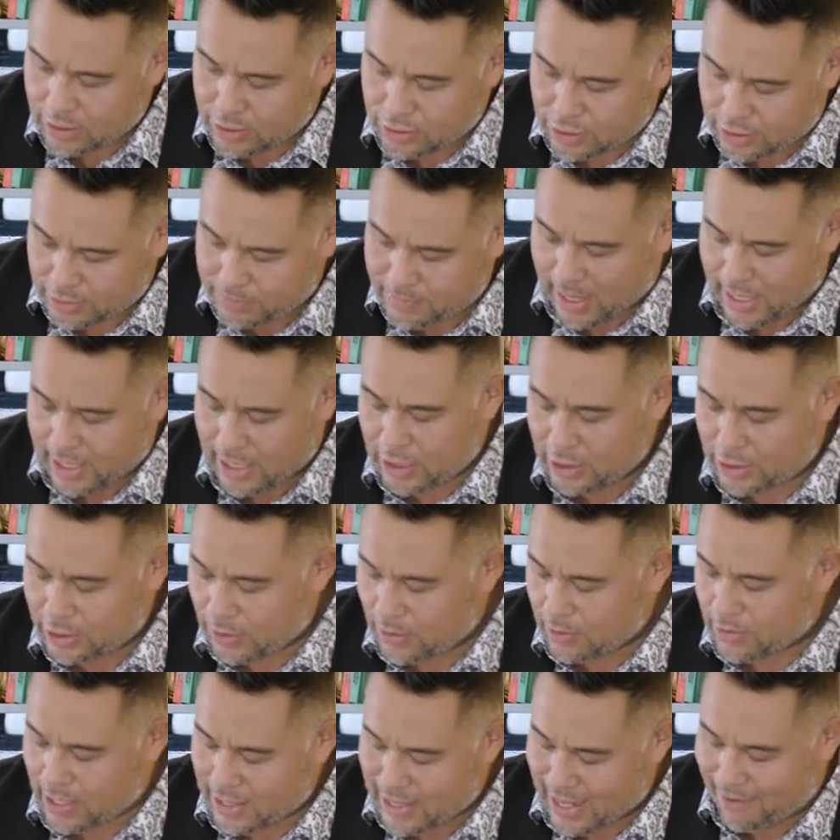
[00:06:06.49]
just making
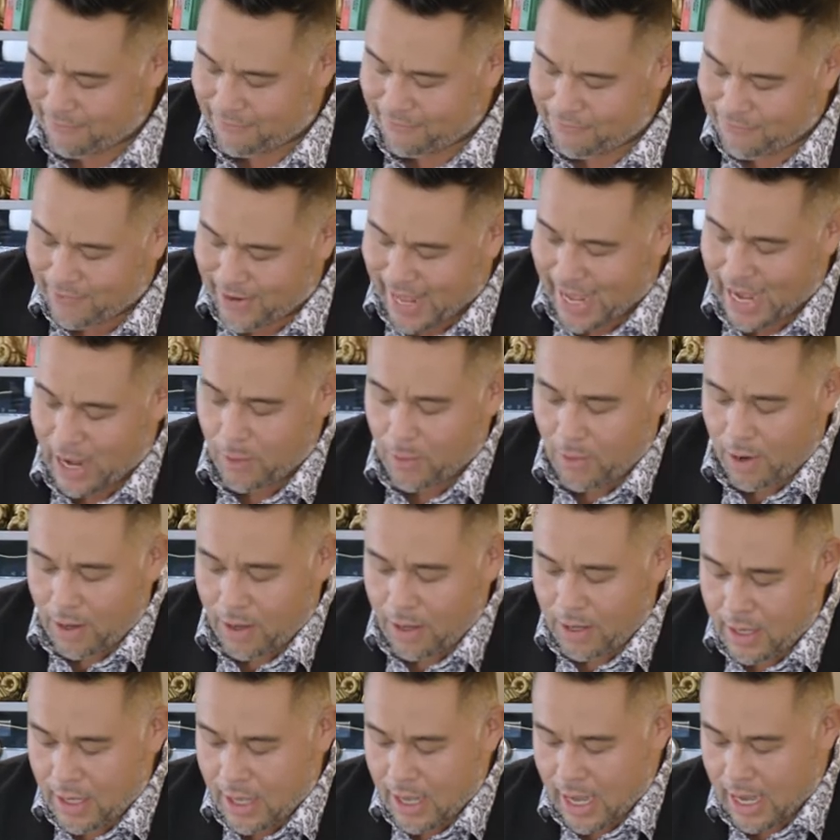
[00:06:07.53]
sure that that flour
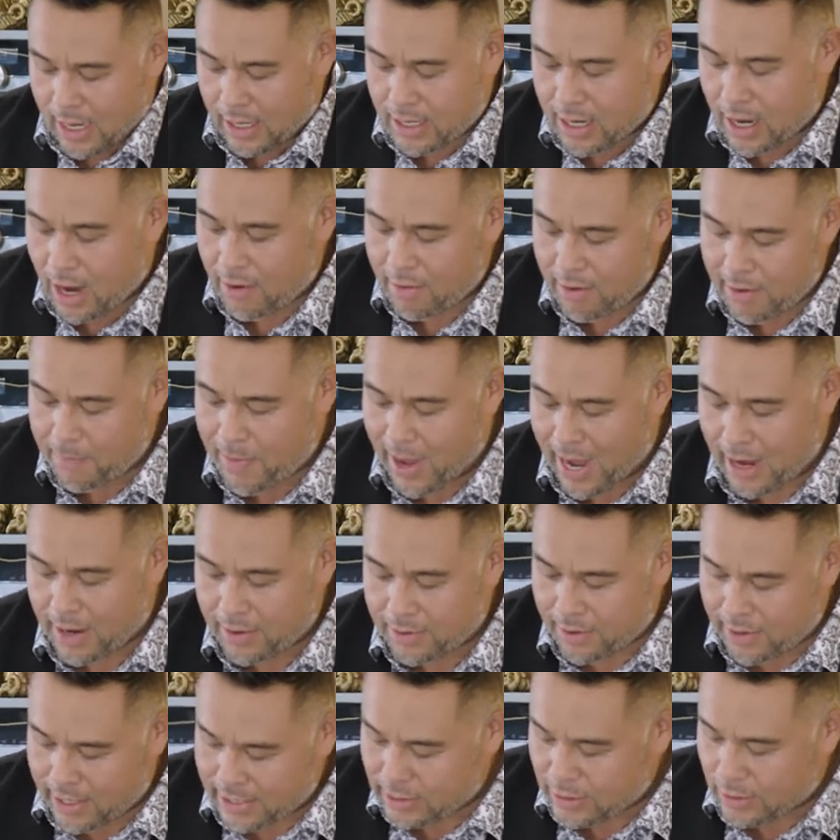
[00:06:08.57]
and curry
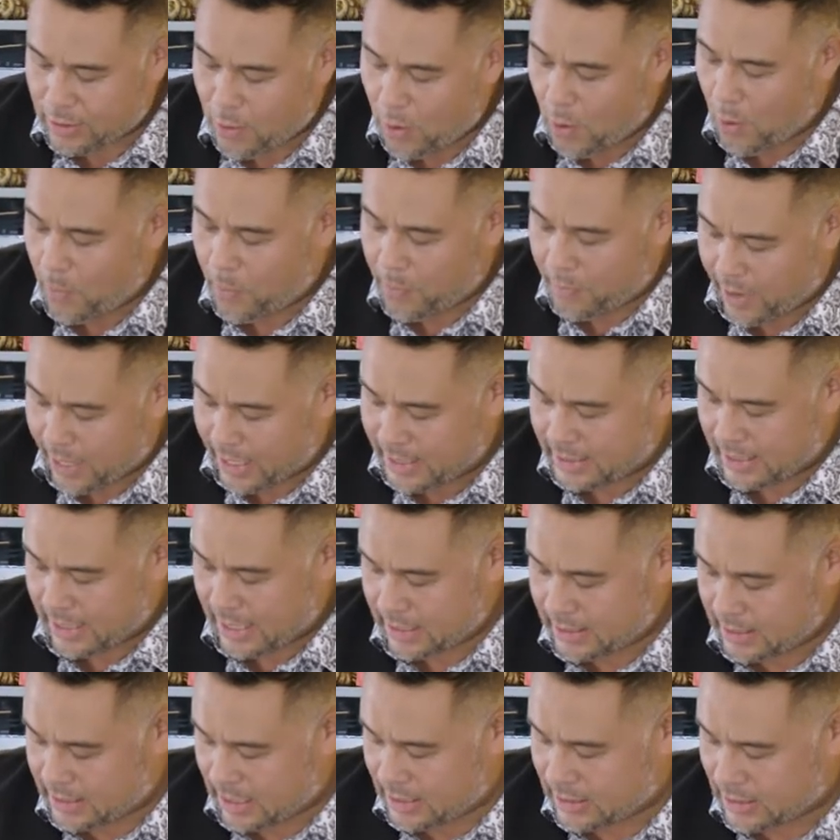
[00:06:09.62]
powder is incorporated
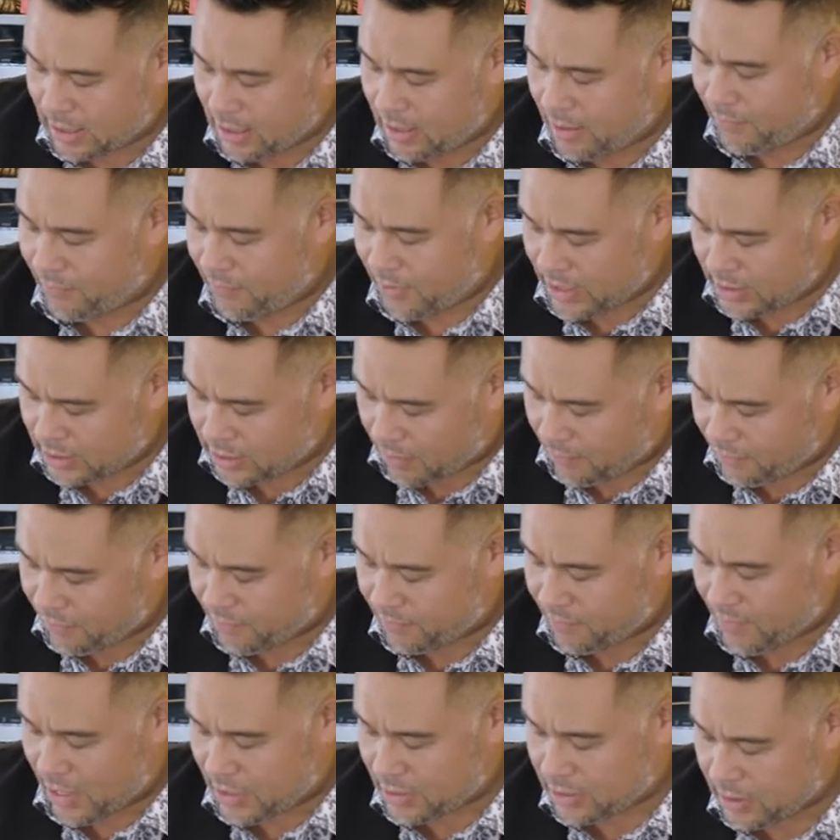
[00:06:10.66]
into these lovely
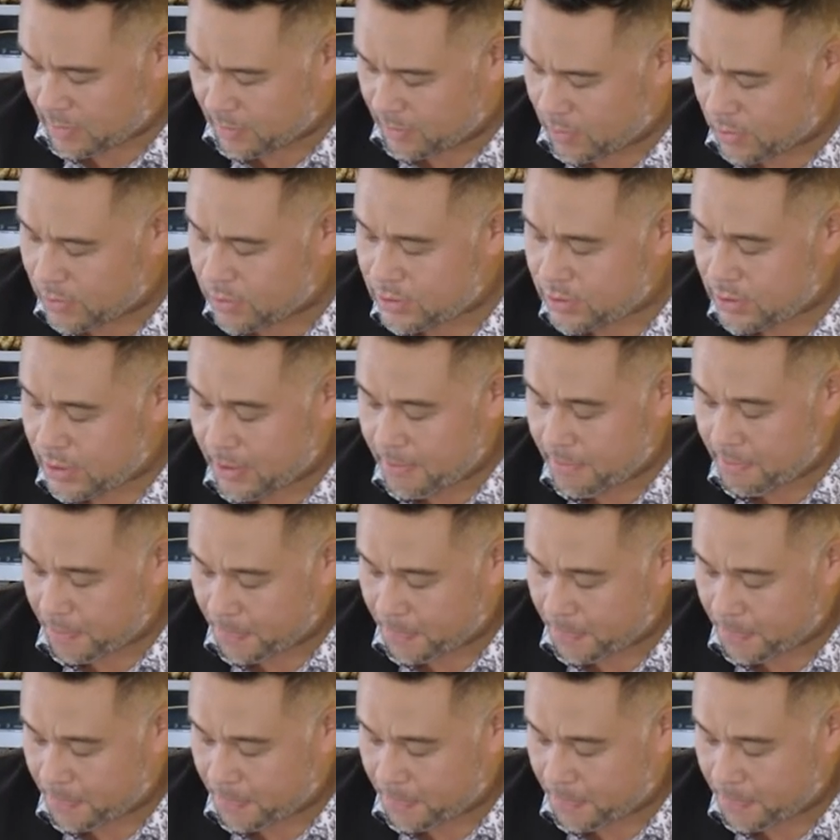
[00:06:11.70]
softened vegetables.